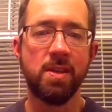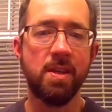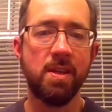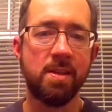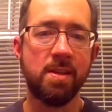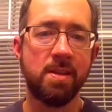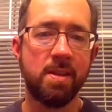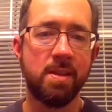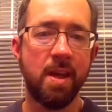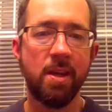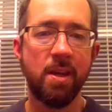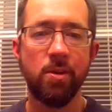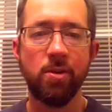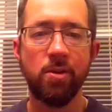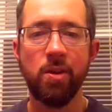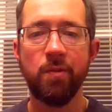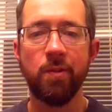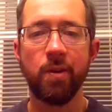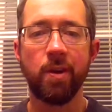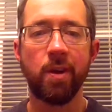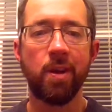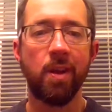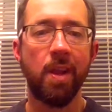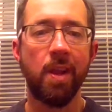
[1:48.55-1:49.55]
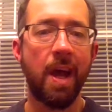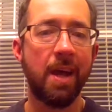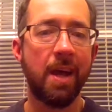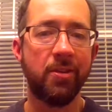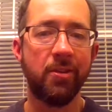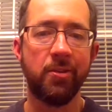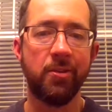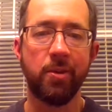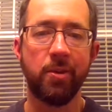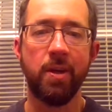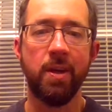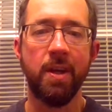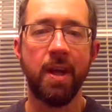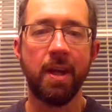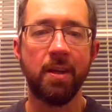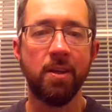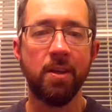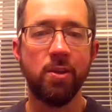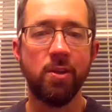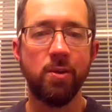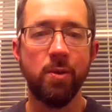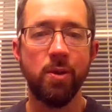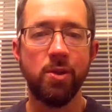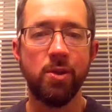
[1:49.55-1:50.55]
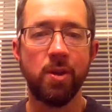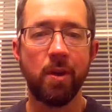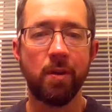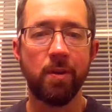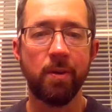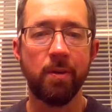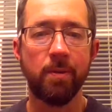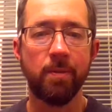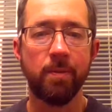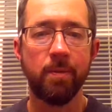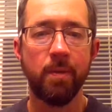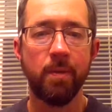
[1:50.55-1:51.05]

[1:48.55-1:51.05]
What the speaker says: is that your different classes are connected to each other.